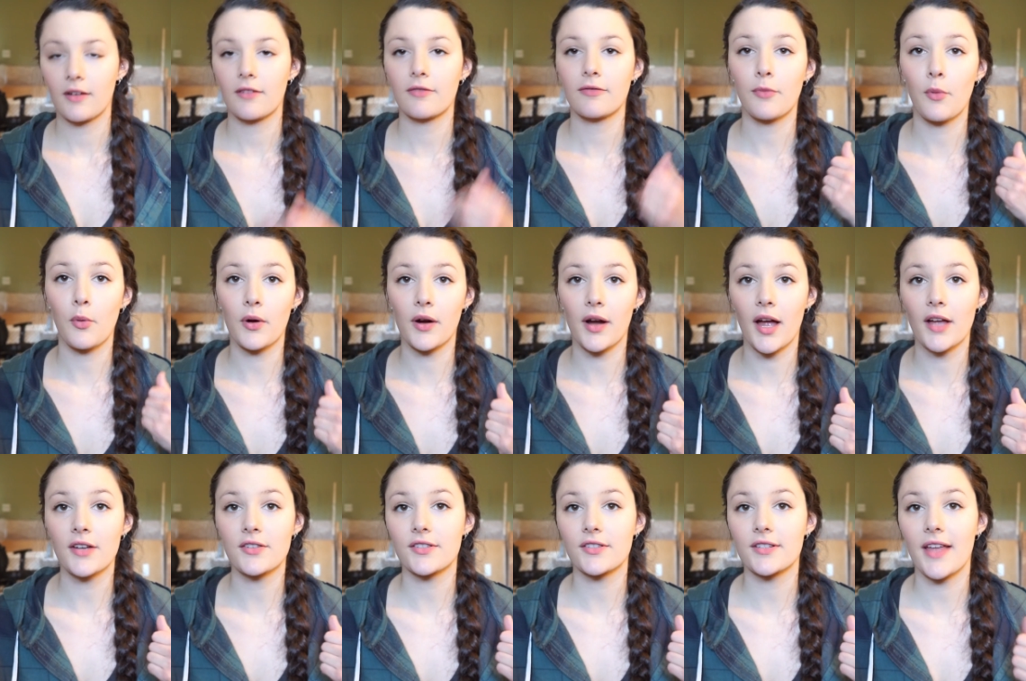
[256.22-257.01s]

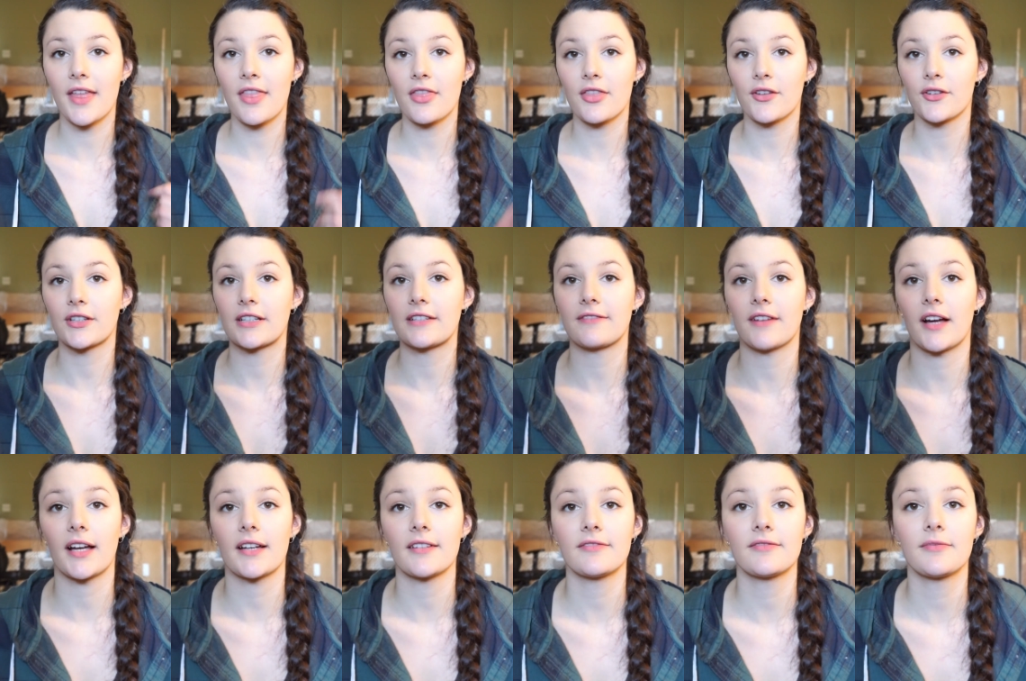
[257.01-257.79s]

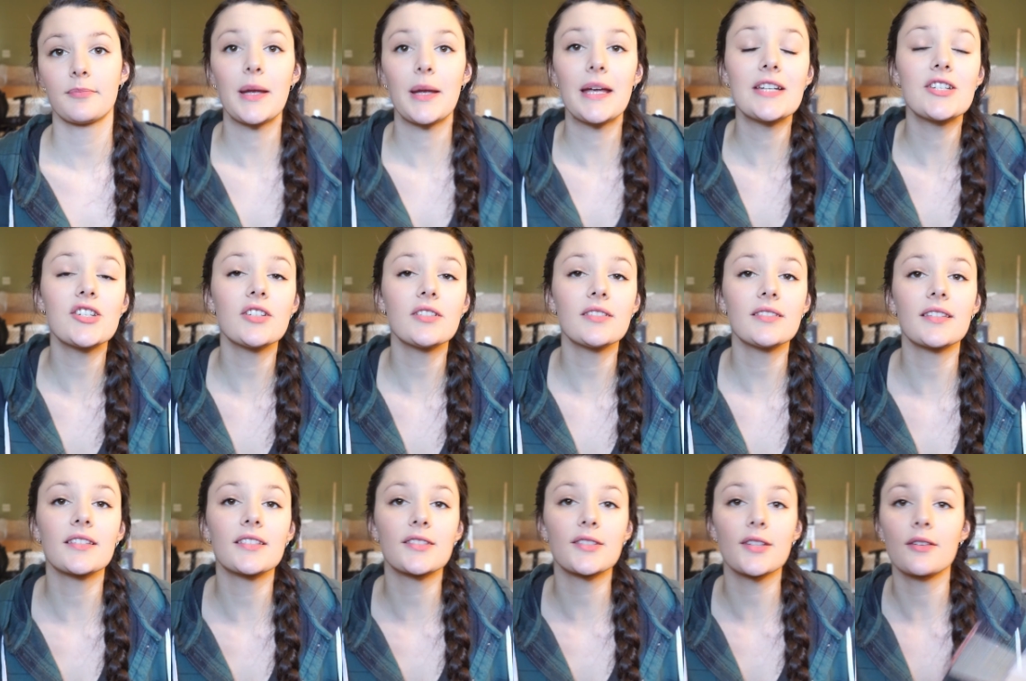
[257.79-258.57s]
435
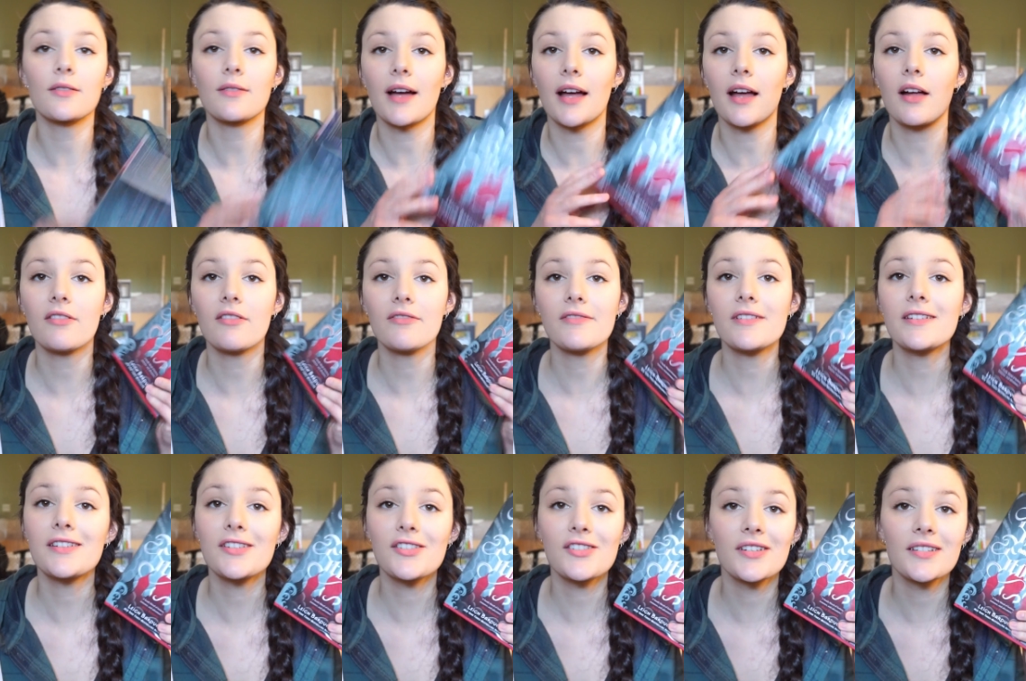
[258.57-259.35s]
pages, so I'll
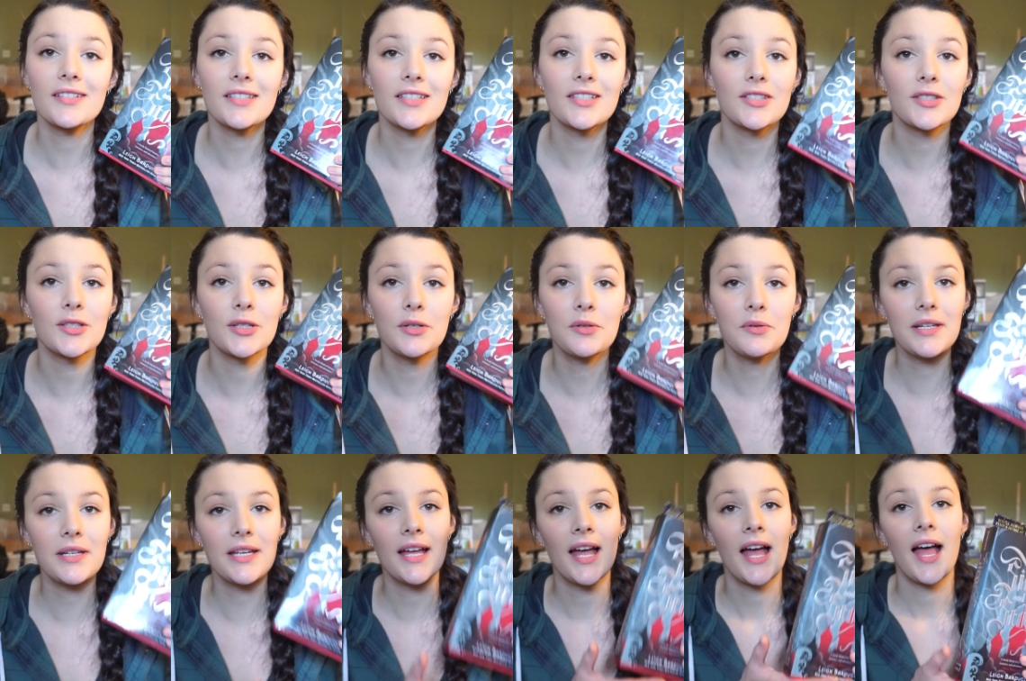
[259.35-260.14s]
finish it
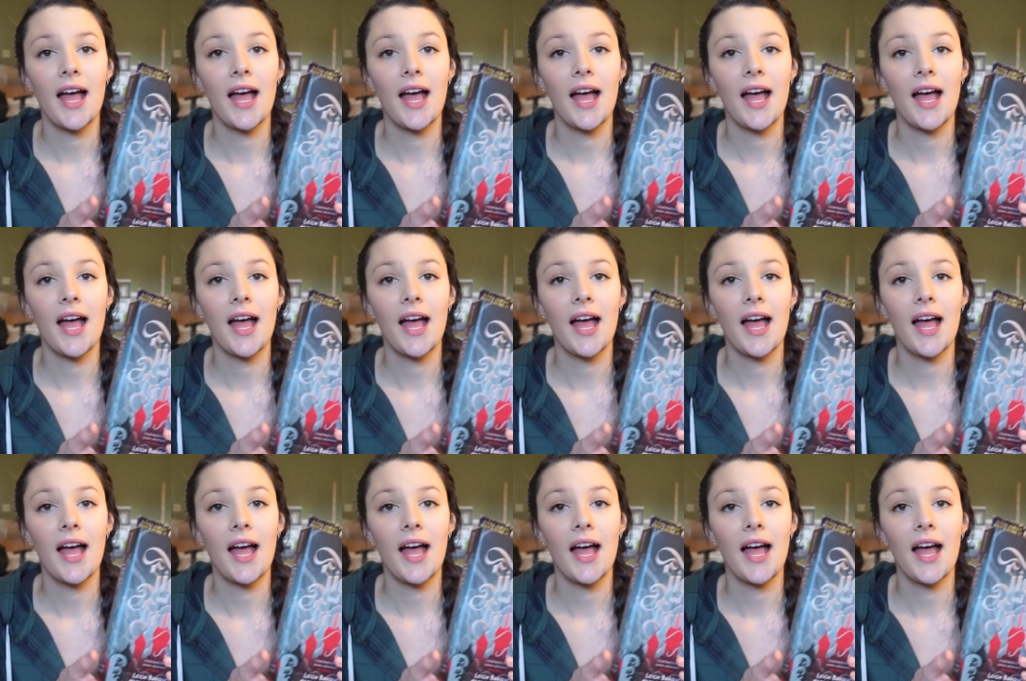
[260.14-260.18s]
soon.